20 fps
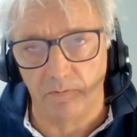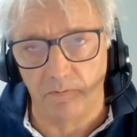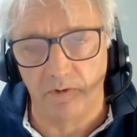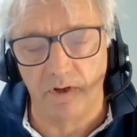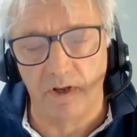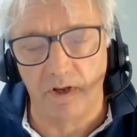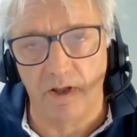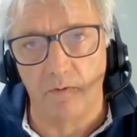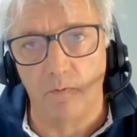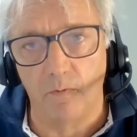
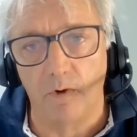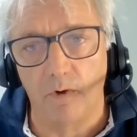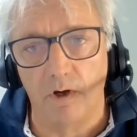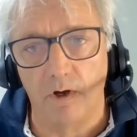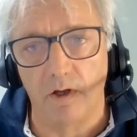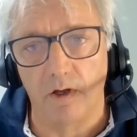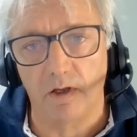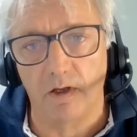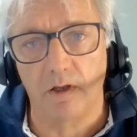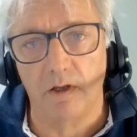
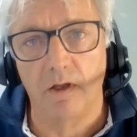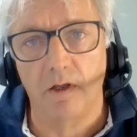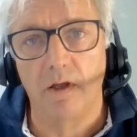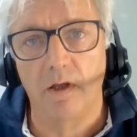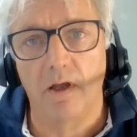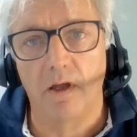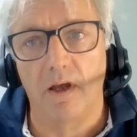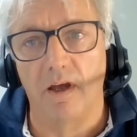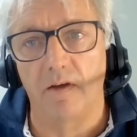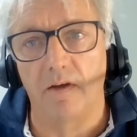network,
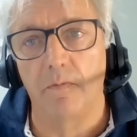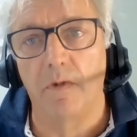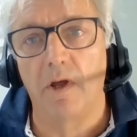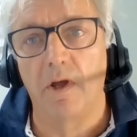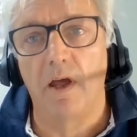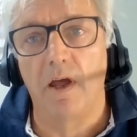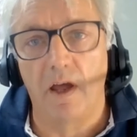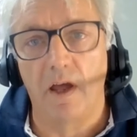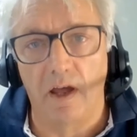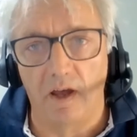
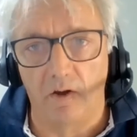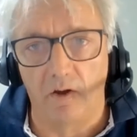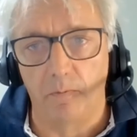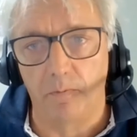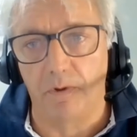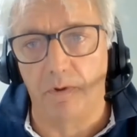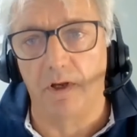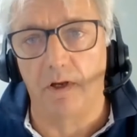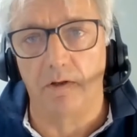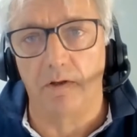
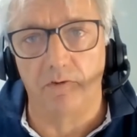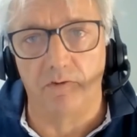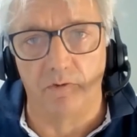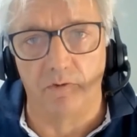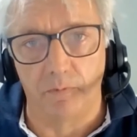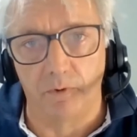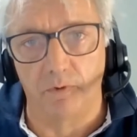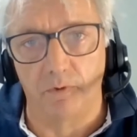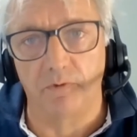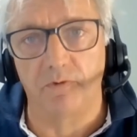helping and
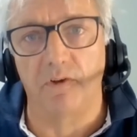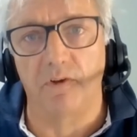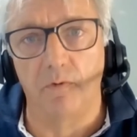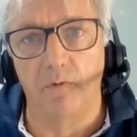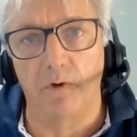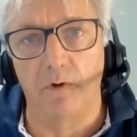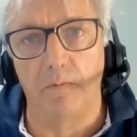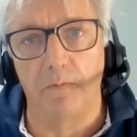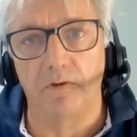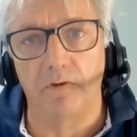supporting
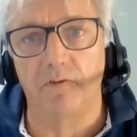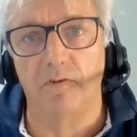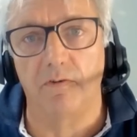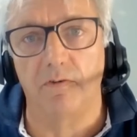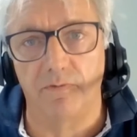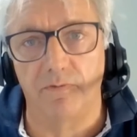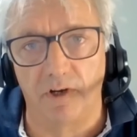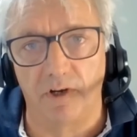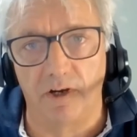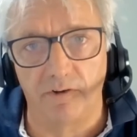women to
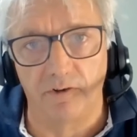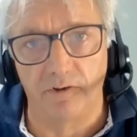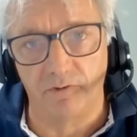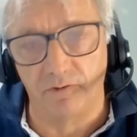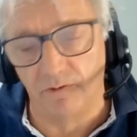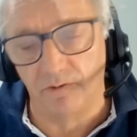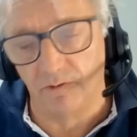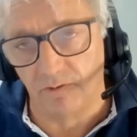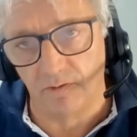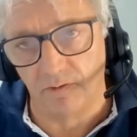
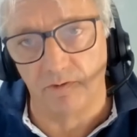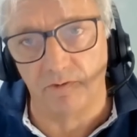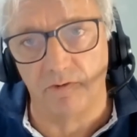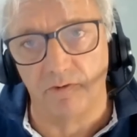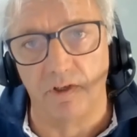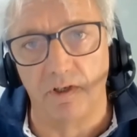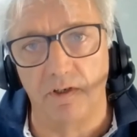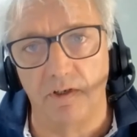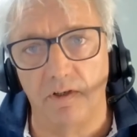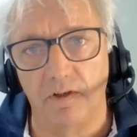flourish and
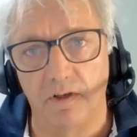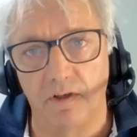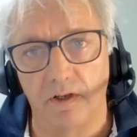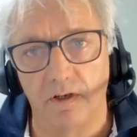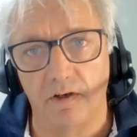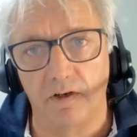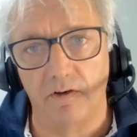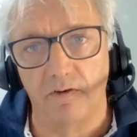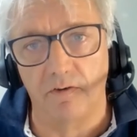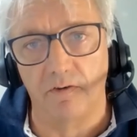succeed in
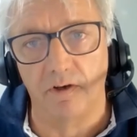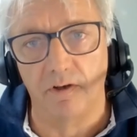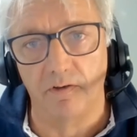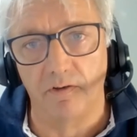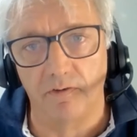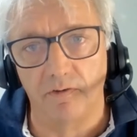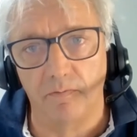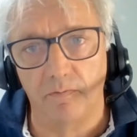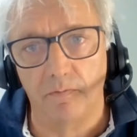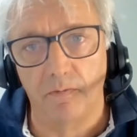their
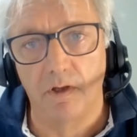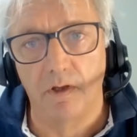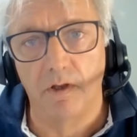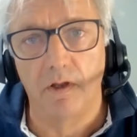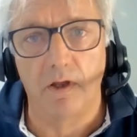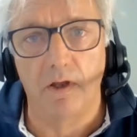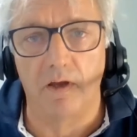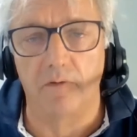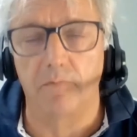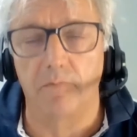careers.
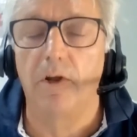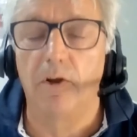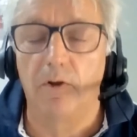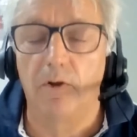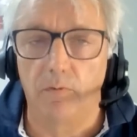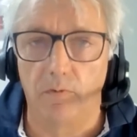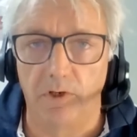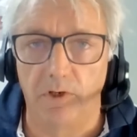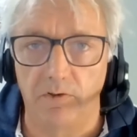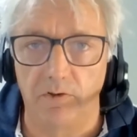
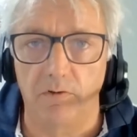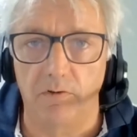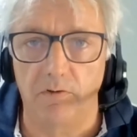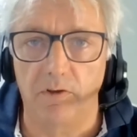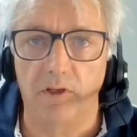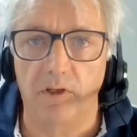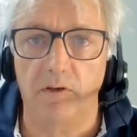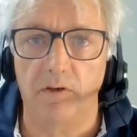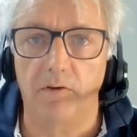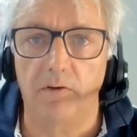We do
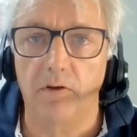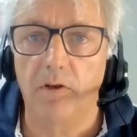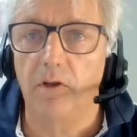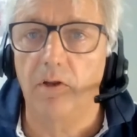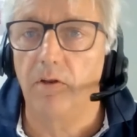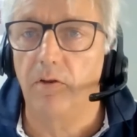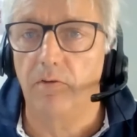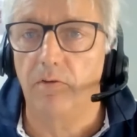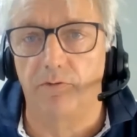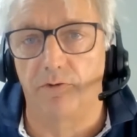that
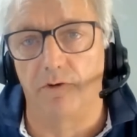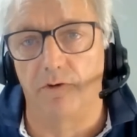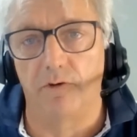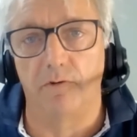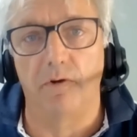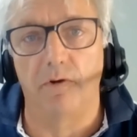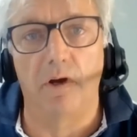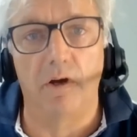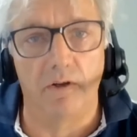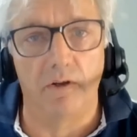
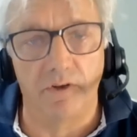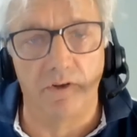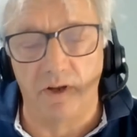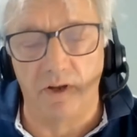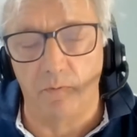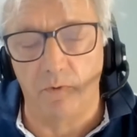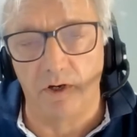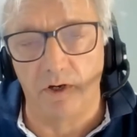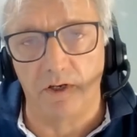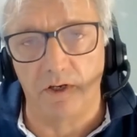through our
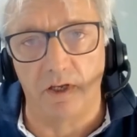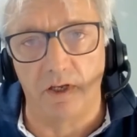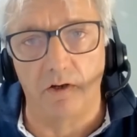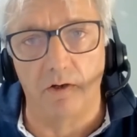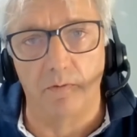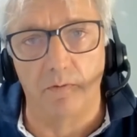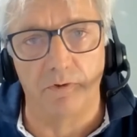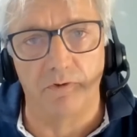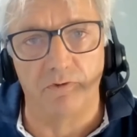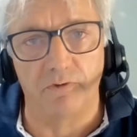networking
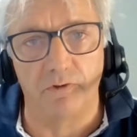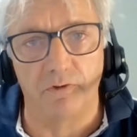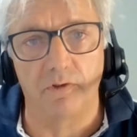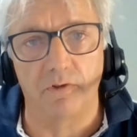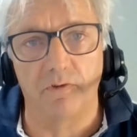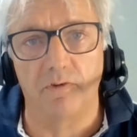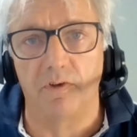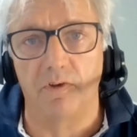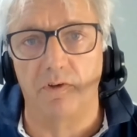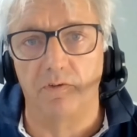
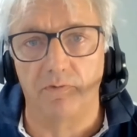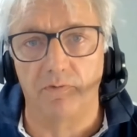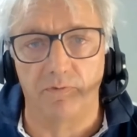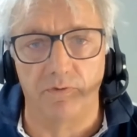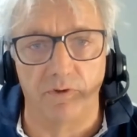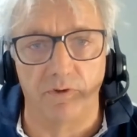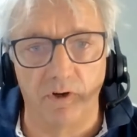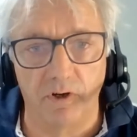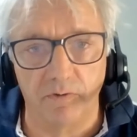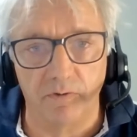opportunities,
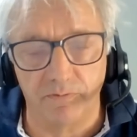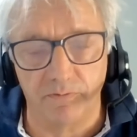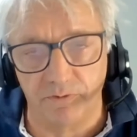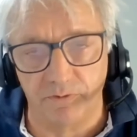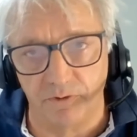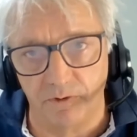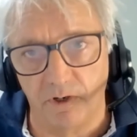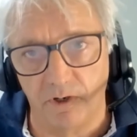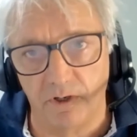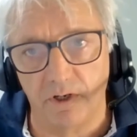through
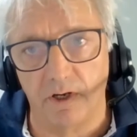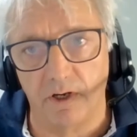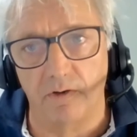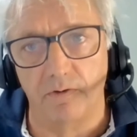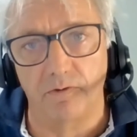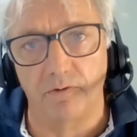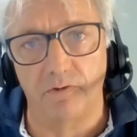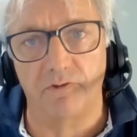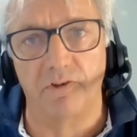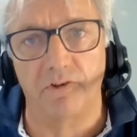our
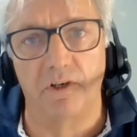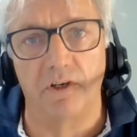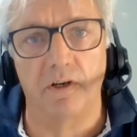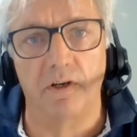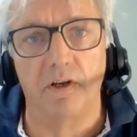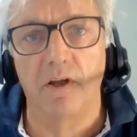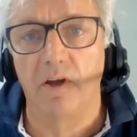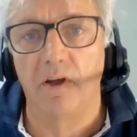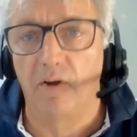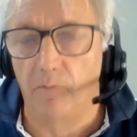coaching,
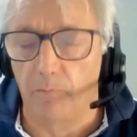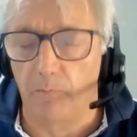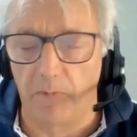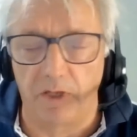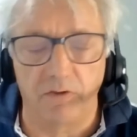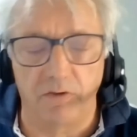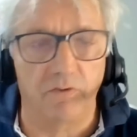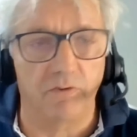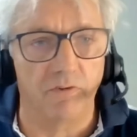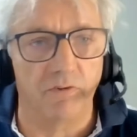
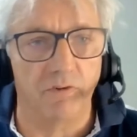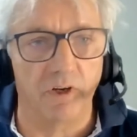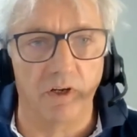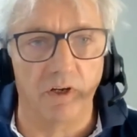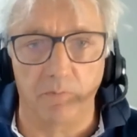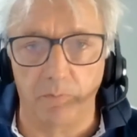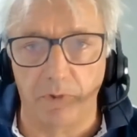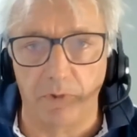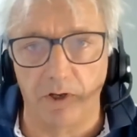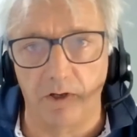mentoring
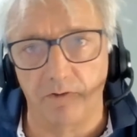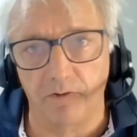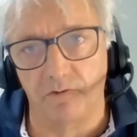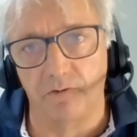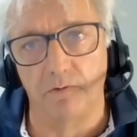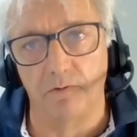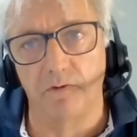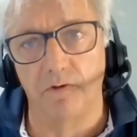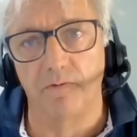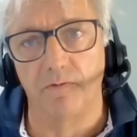and
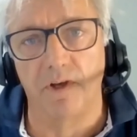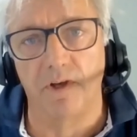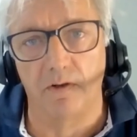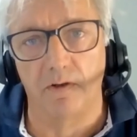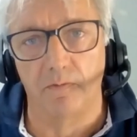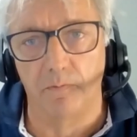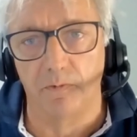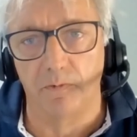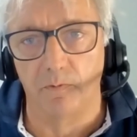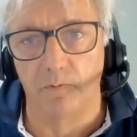personal
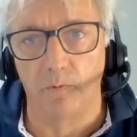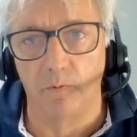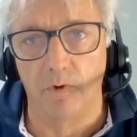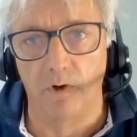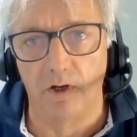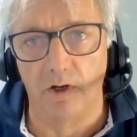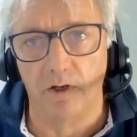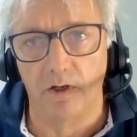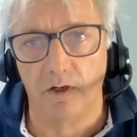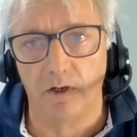development
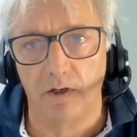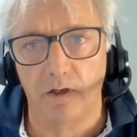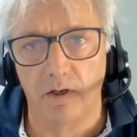work,